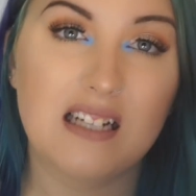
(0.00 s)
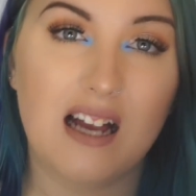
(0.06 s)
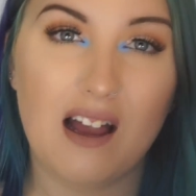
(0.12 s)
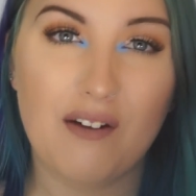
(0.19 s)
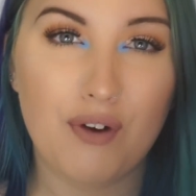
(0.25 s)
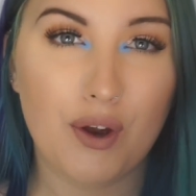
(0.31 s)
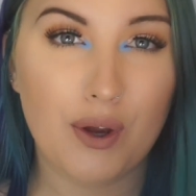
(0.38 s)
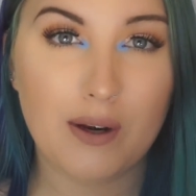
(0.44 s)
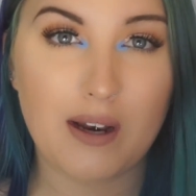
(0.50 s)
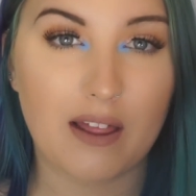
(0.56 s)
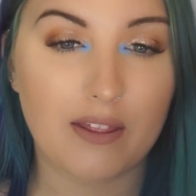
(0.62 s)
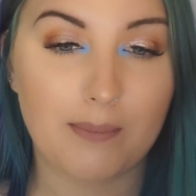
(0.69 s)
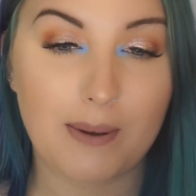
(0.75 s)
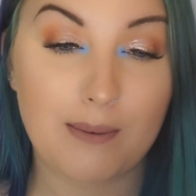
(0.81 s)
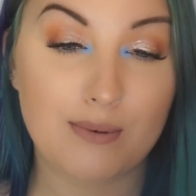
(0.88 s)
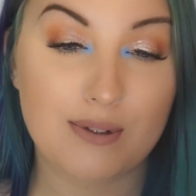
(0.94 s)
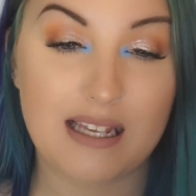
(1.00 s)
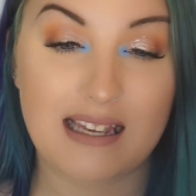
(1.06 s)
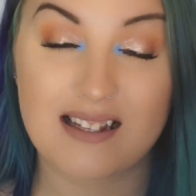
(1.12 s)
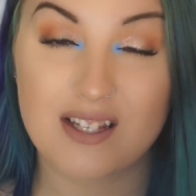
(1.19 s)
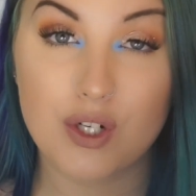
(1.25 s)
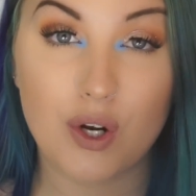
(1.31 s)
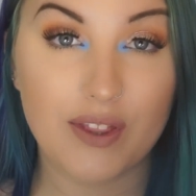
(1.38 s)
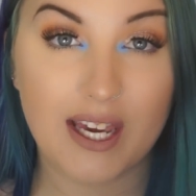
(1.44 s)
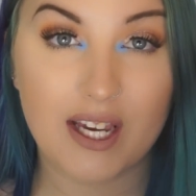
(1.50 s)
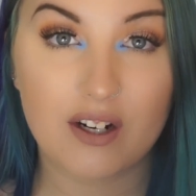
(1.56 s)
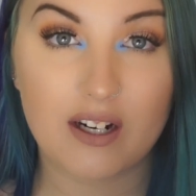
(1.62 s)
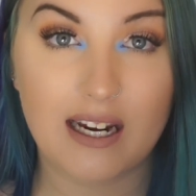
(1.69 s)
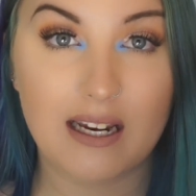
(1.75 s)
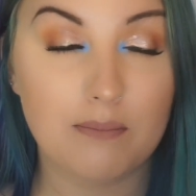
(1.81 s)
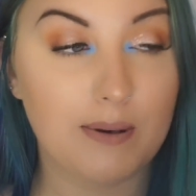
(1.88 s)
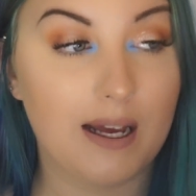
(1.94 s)
I've heard other people say it's not that
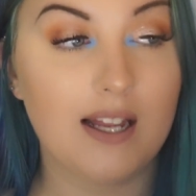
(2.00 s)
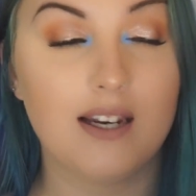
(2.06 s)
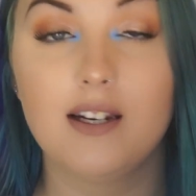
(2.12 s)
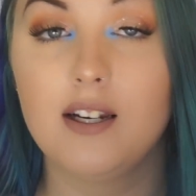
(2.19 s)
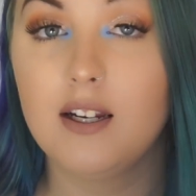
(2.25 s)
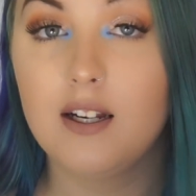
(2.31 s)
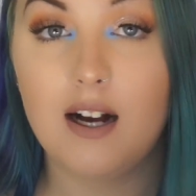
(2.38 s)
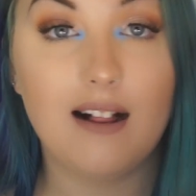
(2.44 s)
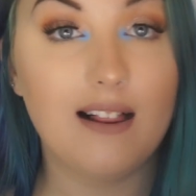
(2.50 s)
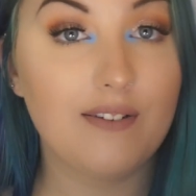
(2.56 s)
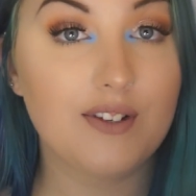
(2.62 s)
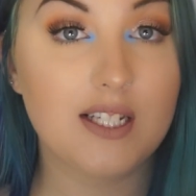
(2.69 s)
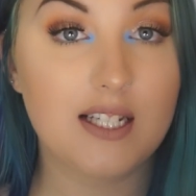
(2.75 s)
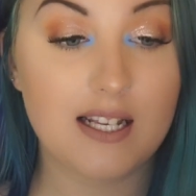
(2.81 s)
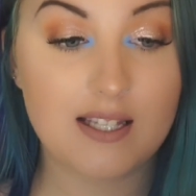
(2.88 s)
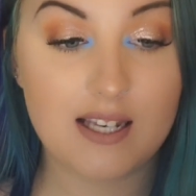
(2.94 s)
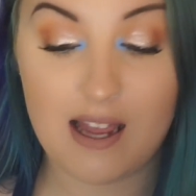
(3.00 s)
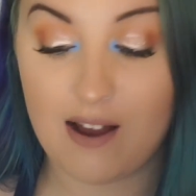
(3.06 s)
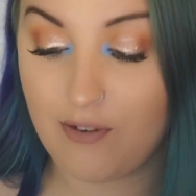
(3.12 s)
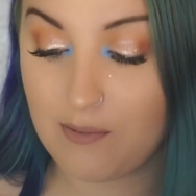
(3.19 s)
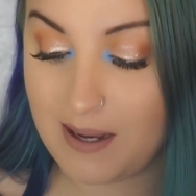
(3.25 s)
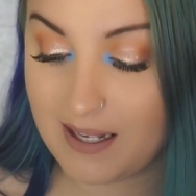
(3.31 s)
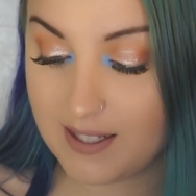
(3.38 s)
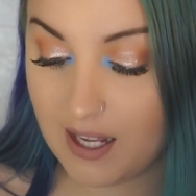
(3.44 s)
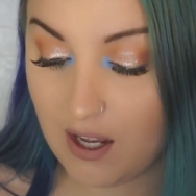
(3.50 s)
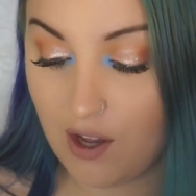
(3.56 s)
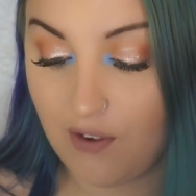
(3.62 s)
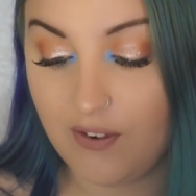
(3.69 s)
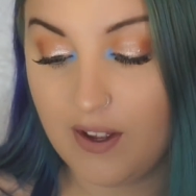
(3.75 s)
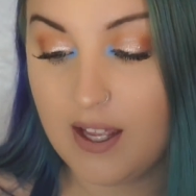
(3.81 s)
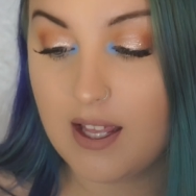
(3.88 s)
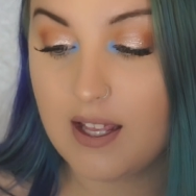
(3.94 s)
great, but I'll have to test it out for
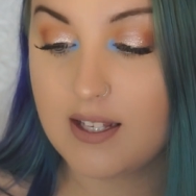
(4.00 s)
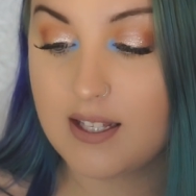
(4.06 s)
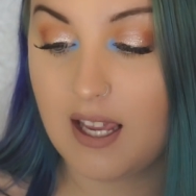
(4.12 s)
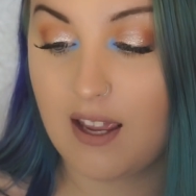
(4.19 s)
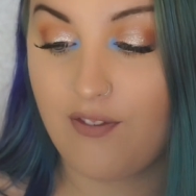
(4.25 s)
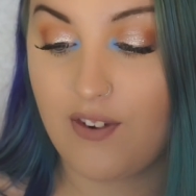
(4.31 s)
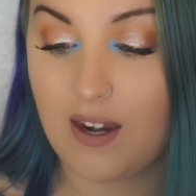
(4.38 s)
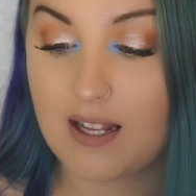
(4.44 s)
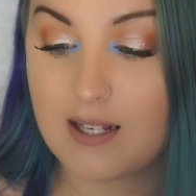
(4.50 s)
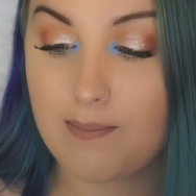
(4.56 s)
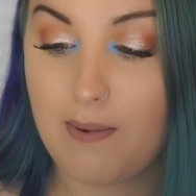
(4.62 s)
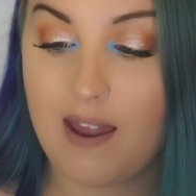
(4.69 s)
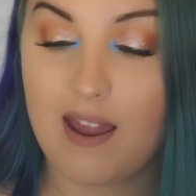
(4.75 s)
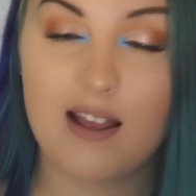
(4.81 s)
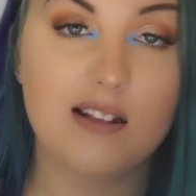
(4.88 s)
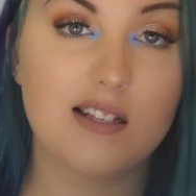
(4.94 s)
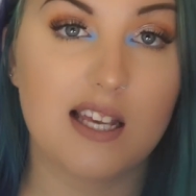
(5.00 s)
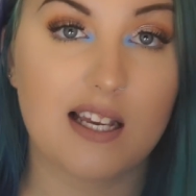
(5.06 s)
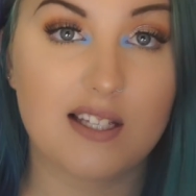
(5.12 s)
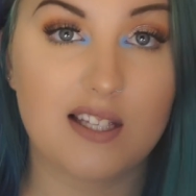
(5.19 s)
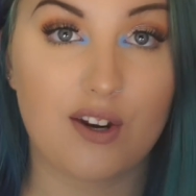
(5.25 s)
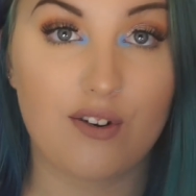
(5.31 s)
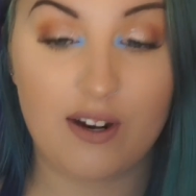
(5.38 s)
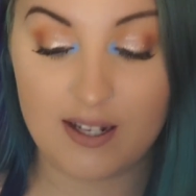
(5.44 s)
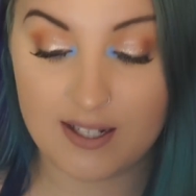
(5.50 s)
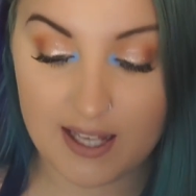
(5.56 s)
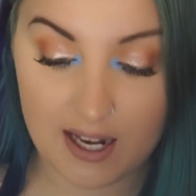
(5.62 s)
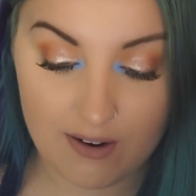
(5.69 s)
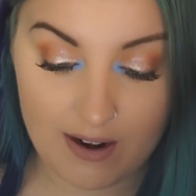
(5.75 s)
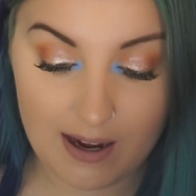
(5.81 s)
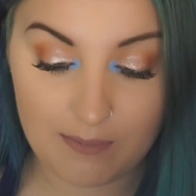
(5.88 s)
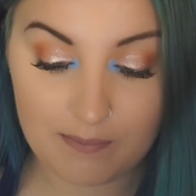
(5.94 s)
myself, see if it expands, etc,
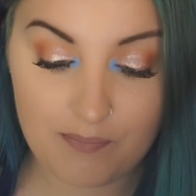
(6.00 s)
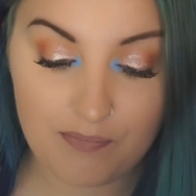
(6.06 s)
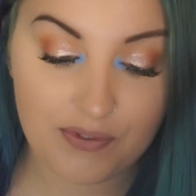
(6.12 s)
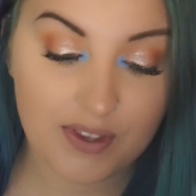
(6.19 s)
etc.